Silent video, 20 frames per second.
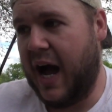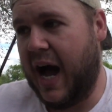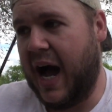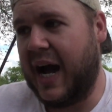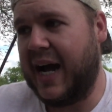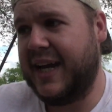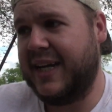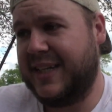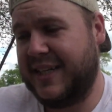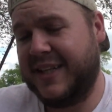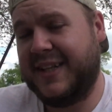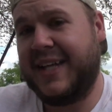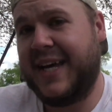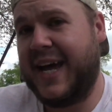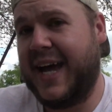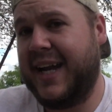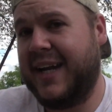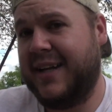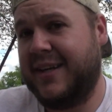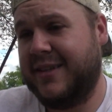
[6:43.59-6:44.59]
I did
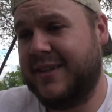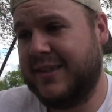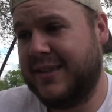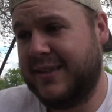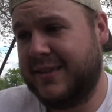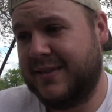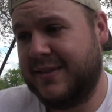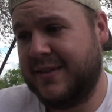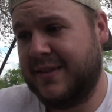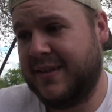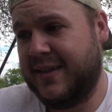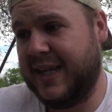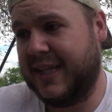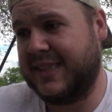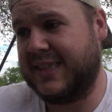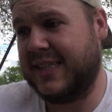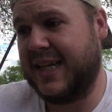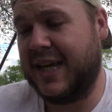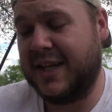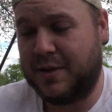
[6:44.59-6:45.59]
that.
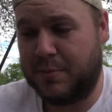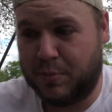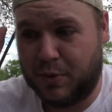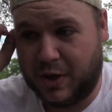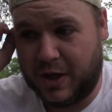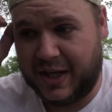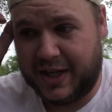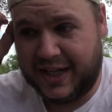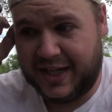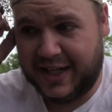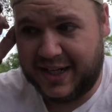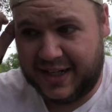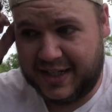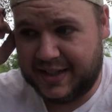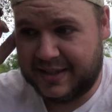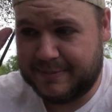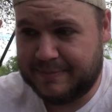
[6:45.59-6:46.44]
That's not the broadhead.